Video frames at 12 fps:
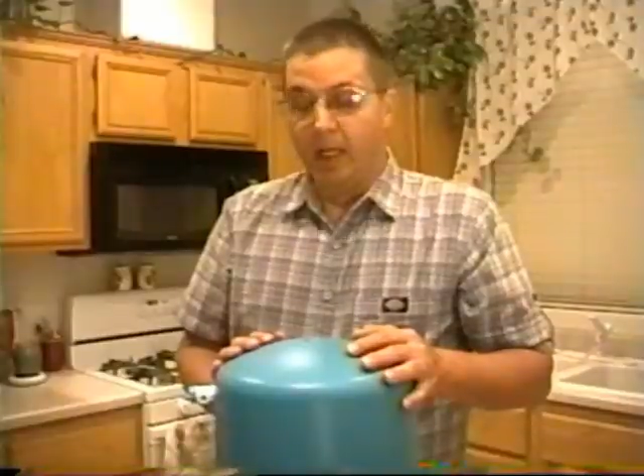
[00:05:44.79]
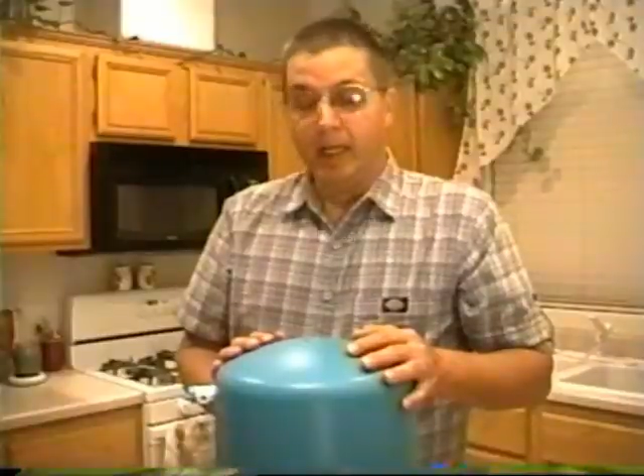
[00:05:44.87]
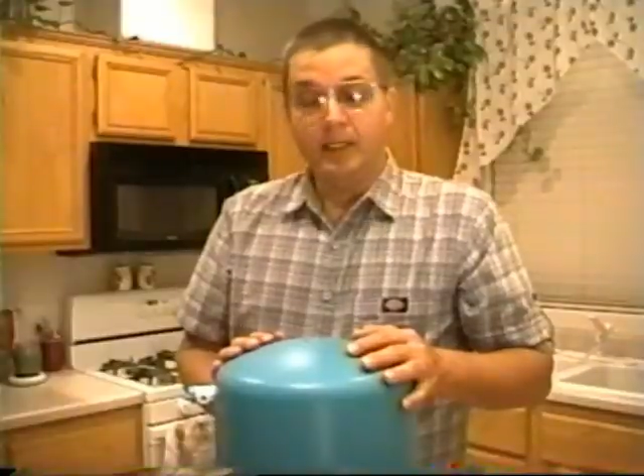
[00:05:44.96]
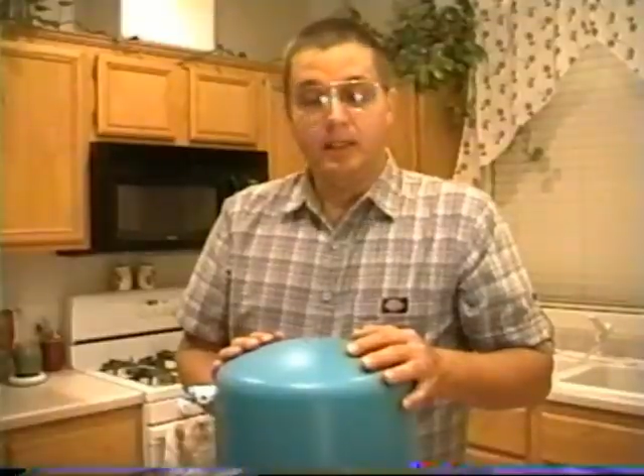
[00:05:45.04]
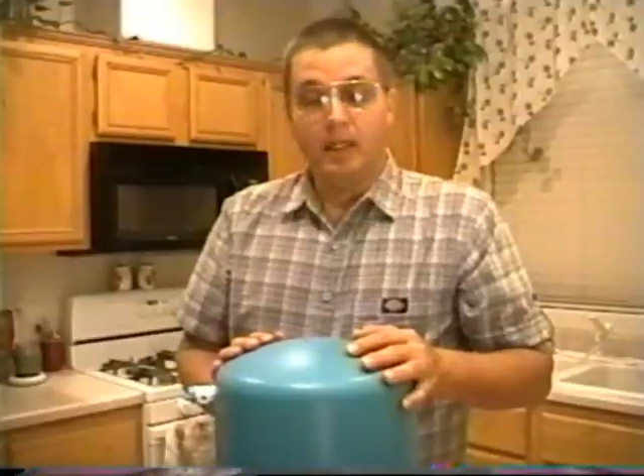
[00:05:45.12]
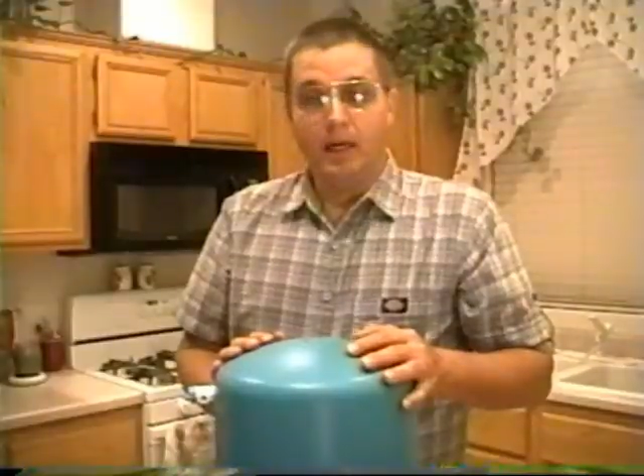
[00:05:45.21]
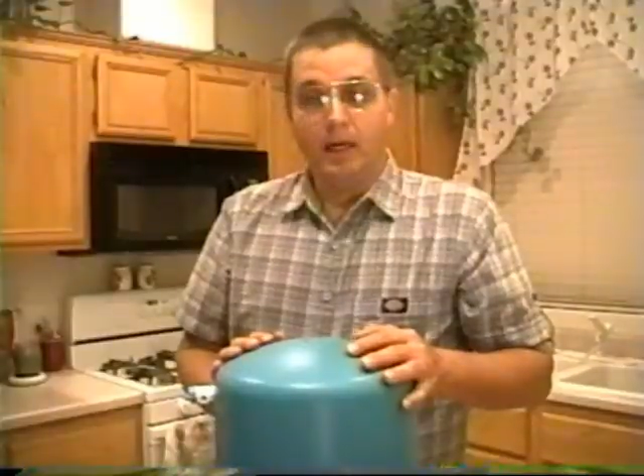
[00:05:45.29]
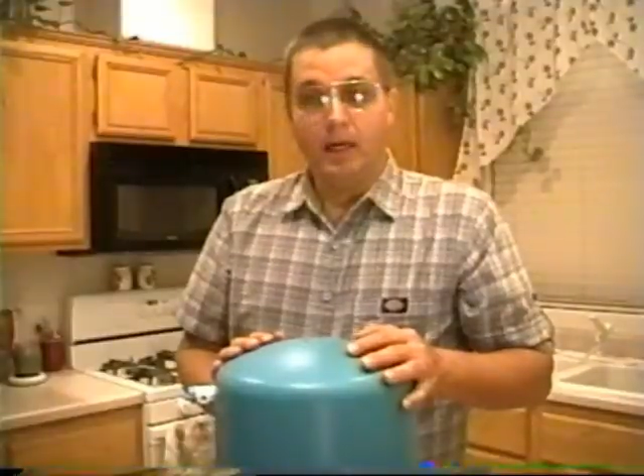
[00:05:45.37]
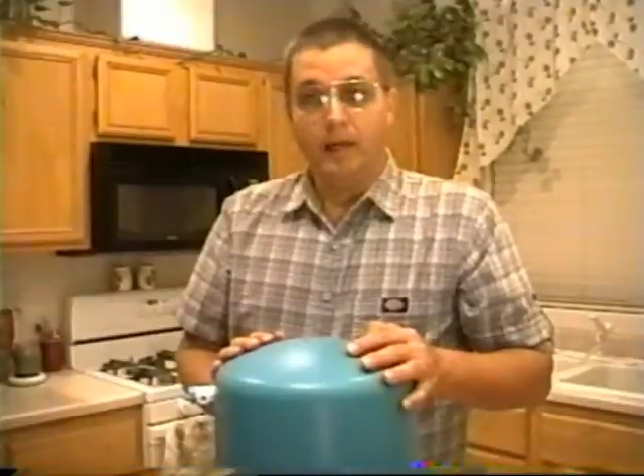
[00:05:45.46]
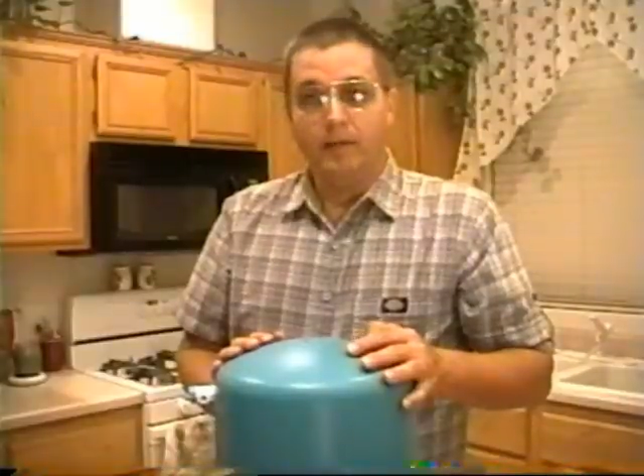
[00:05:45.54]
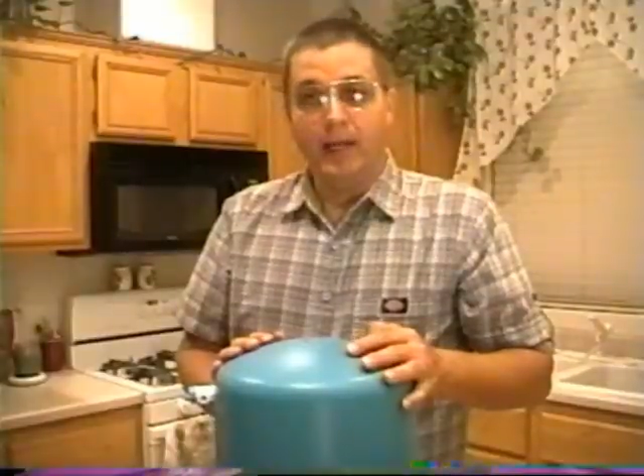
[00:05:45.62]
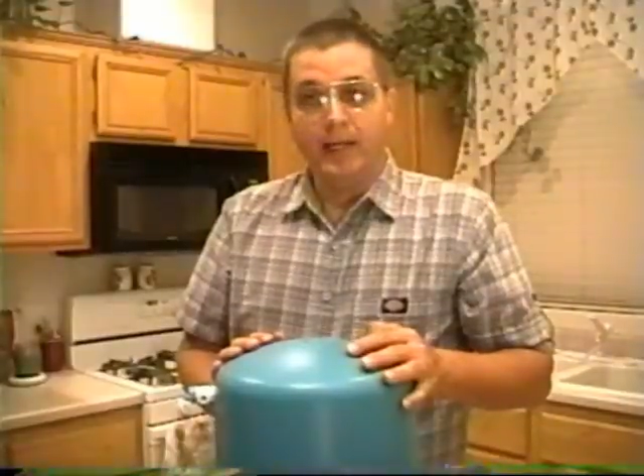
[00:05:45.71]

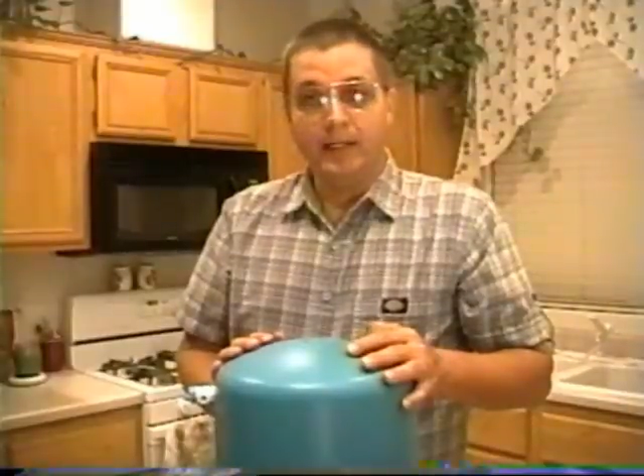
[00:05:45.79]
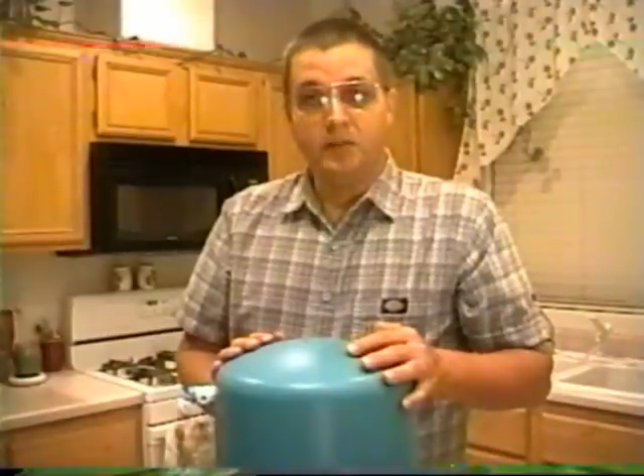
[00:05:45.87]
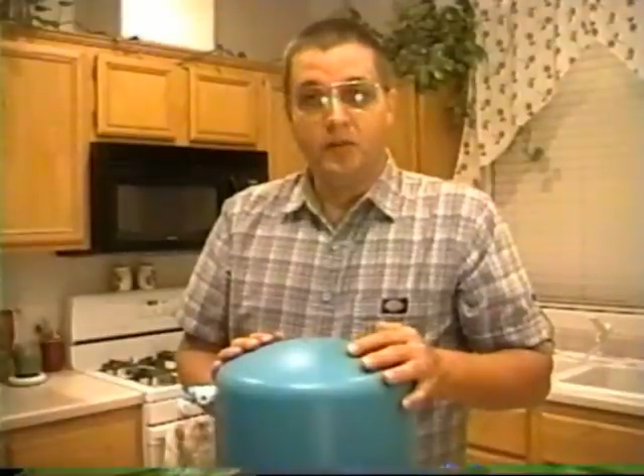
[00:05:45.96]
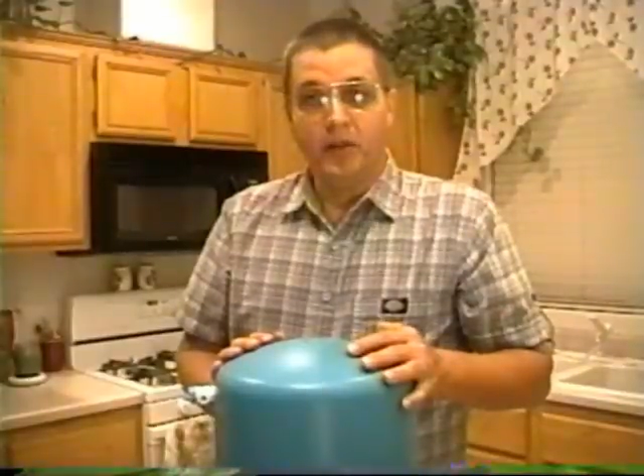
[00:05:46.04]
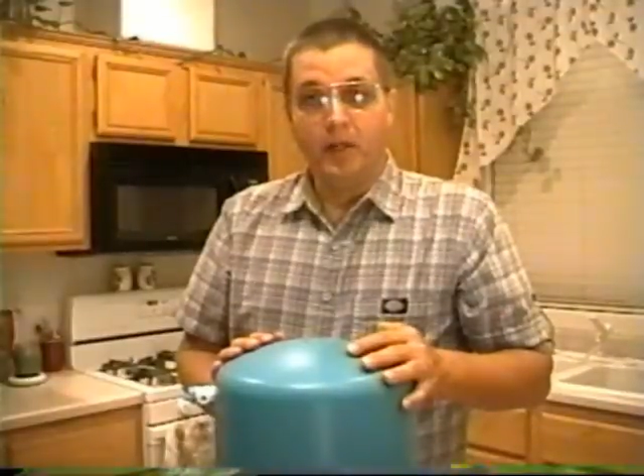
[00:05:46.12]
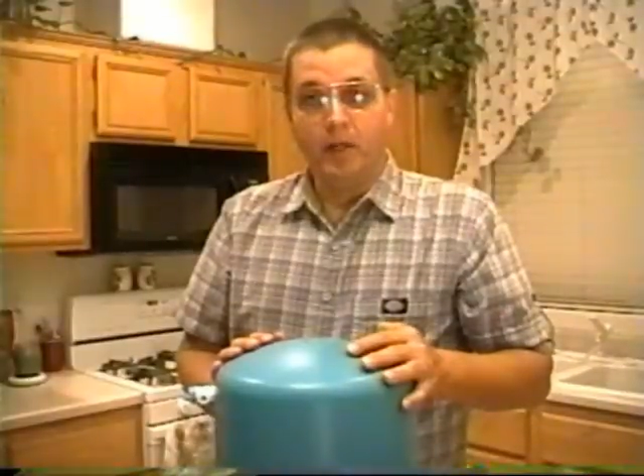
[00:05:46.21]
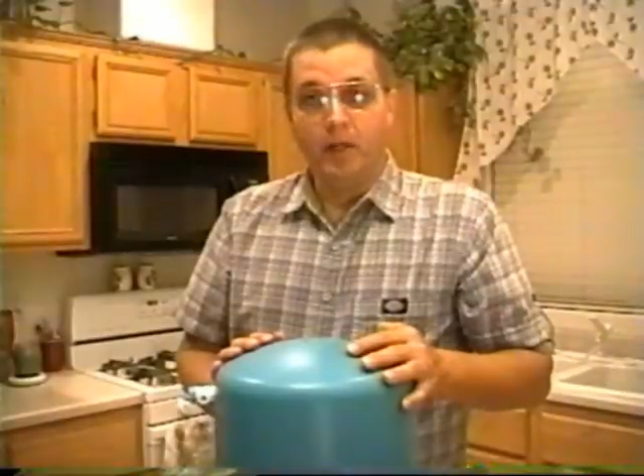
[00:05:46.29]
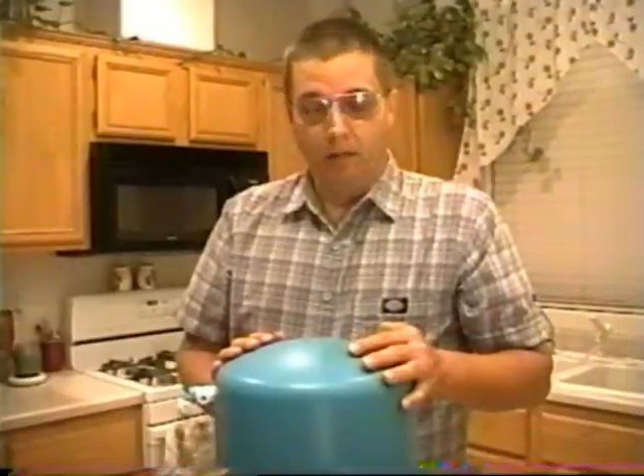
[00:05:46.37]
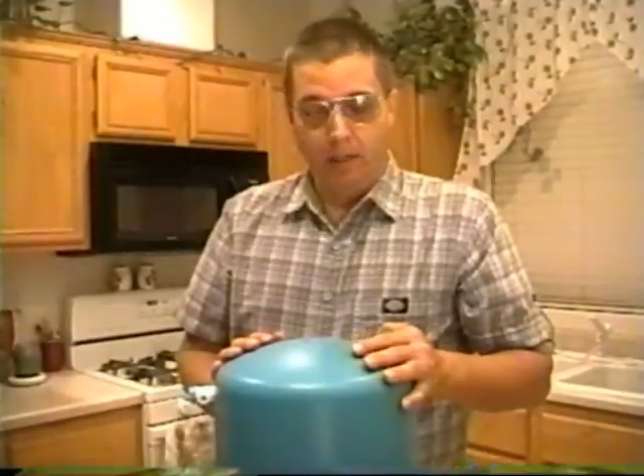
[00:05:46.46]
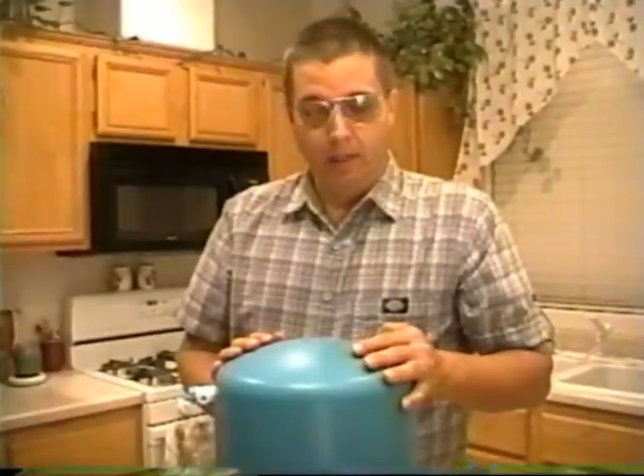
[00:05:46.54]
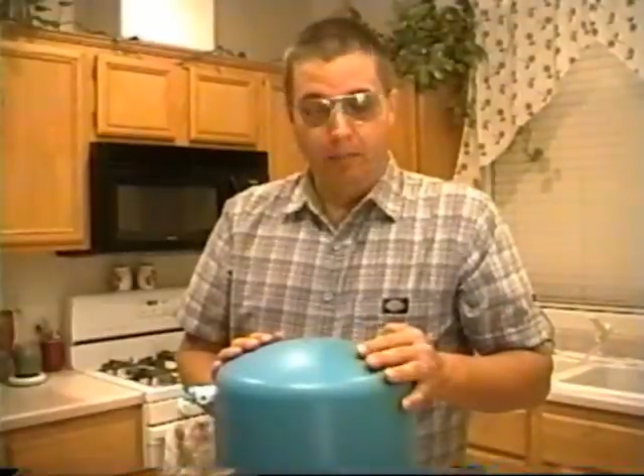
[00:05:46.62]
like this video,